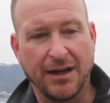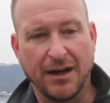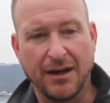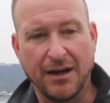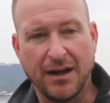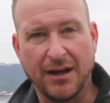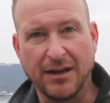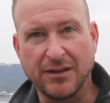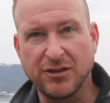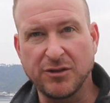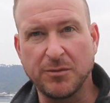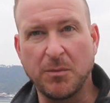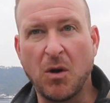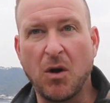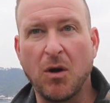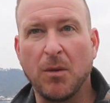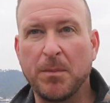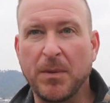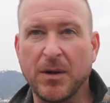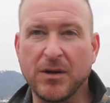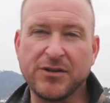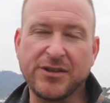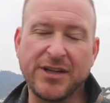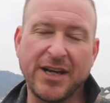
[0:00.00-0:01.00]
a
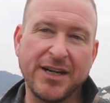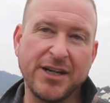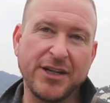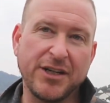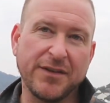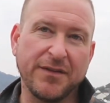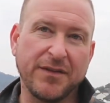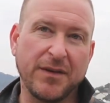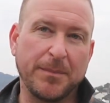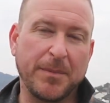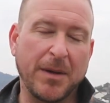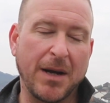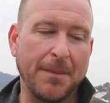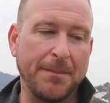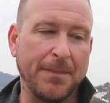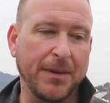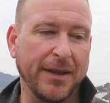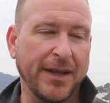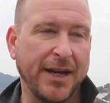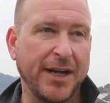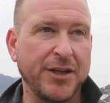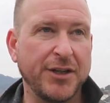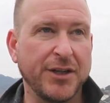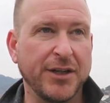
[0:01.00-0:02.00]
small percentage of the
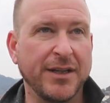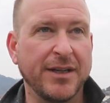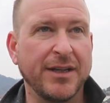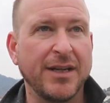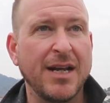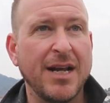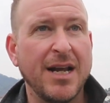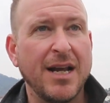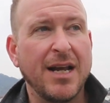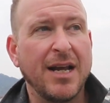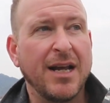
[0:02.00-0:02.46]
population,